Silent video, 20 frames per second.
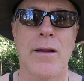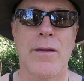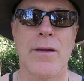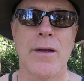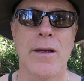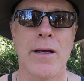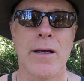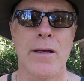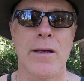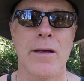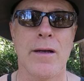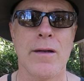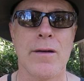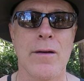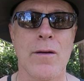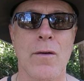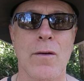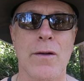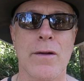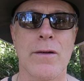the
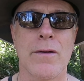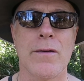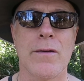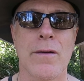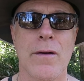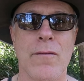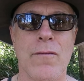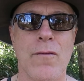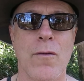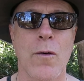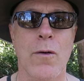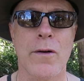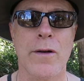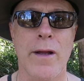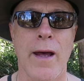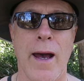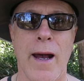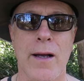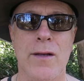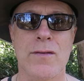northern
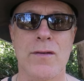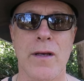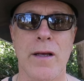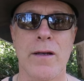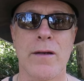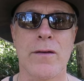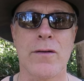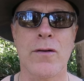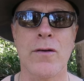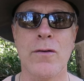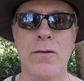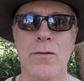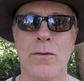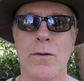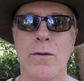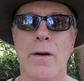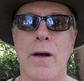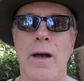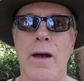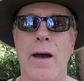vortex in
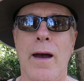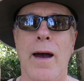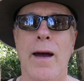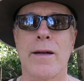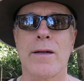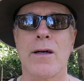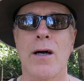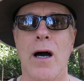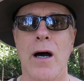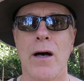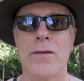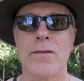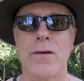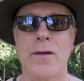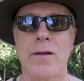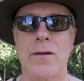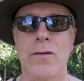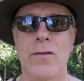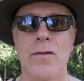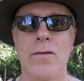two and
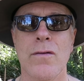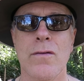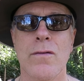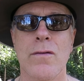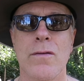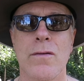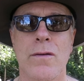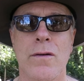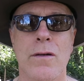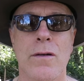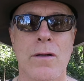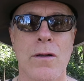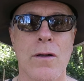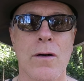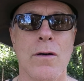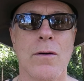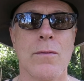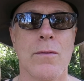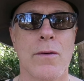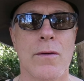causing two
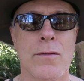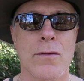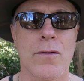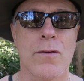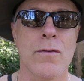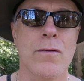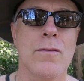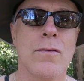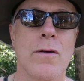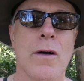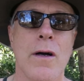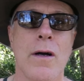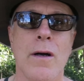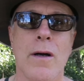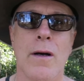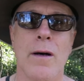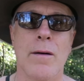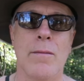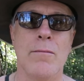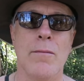glow two
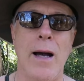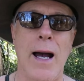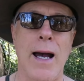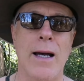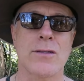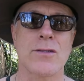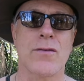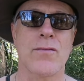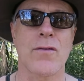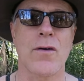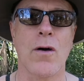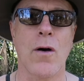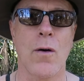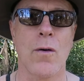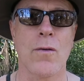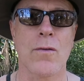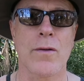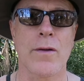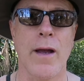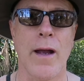massive
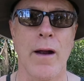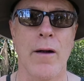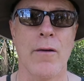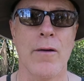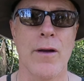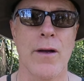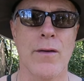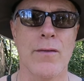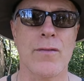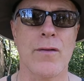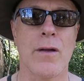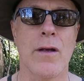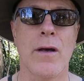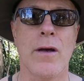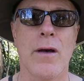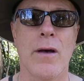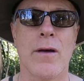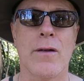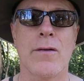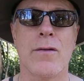cold areas
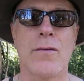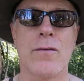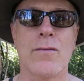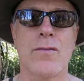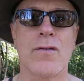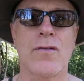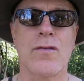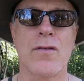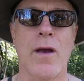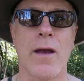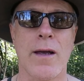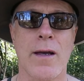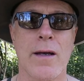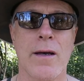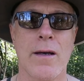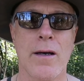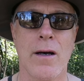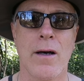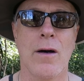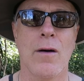to sink
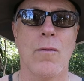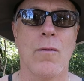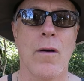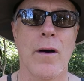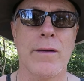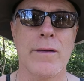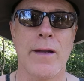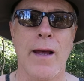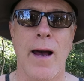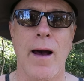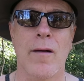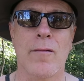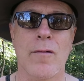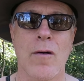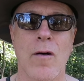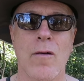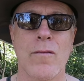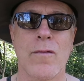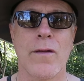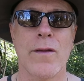one down
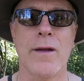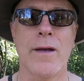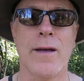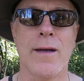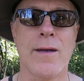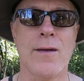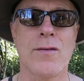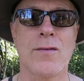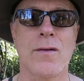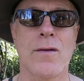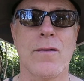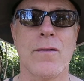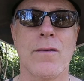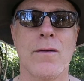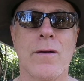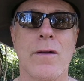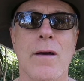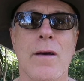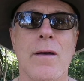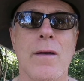over the
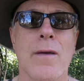eastern